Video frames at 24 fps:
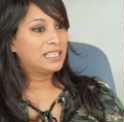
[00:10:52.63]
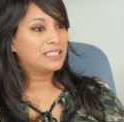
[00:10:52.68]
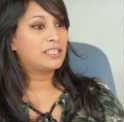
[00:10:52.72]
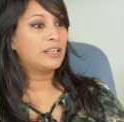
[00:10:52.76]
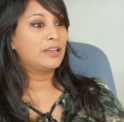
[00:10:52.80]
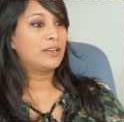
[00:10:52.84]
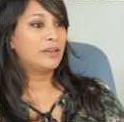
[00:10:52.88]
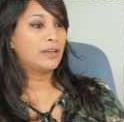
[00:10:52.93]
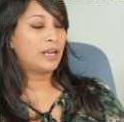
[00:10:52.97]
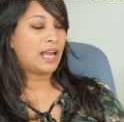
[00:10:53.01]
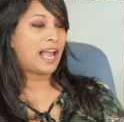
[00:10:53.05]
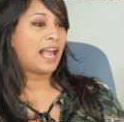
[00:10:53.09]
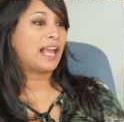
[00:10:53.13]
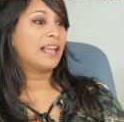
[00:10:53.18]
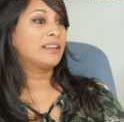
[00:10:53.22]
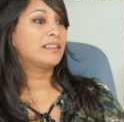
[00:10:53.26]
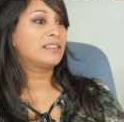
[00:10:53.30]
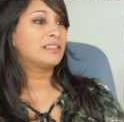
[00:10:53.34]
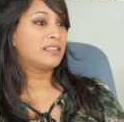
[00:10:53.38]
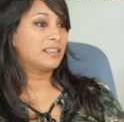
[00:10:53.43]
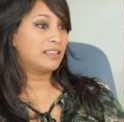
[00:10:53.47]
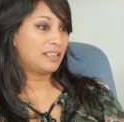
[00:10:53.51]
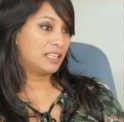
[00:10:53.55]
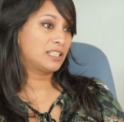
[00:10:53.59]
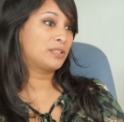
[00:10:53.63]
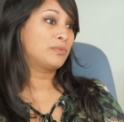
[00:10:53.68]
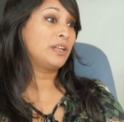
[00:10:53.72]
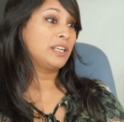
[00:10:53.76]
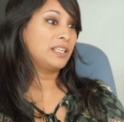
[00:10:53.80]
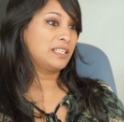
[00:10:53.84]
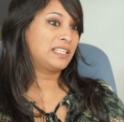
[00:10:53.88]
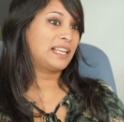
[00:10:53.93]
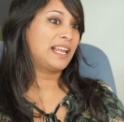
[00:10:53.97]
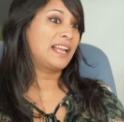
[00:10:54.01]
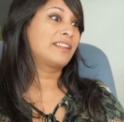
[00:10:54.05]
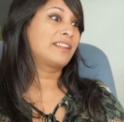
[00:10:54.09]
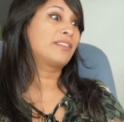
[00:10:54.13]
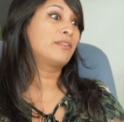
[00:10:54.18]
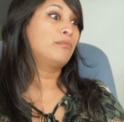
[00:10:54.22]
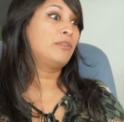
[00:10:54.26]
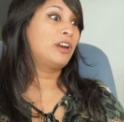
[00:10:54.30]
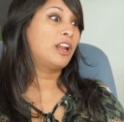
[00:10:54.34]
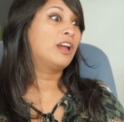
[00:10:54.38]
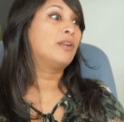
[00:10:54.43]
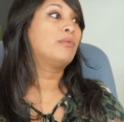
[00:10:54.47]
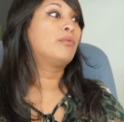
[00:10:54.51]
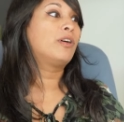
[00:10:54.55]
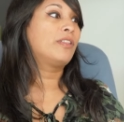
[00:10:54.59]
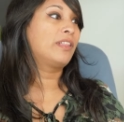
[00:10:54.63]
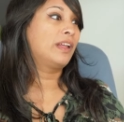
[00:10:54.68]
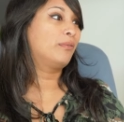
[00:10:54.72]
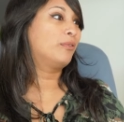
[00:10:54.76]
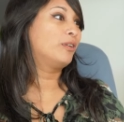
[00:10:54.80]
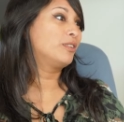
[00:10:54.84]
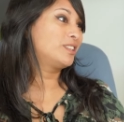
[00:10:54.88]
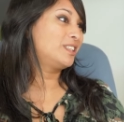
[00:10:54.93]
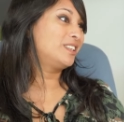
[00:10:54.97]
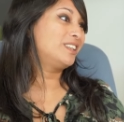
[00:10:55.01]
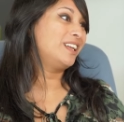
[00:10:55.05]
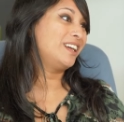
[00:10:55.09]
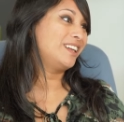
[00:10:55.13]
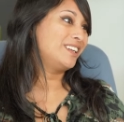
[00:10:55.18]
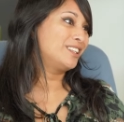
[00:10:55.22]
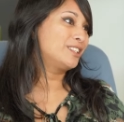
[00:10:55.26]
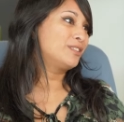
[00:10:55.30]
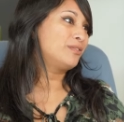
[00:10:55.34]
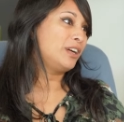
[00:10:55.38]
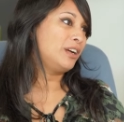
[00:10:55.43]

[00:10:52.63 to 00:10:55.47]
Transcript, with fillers: So, and as well as letting them learn what they want to learn as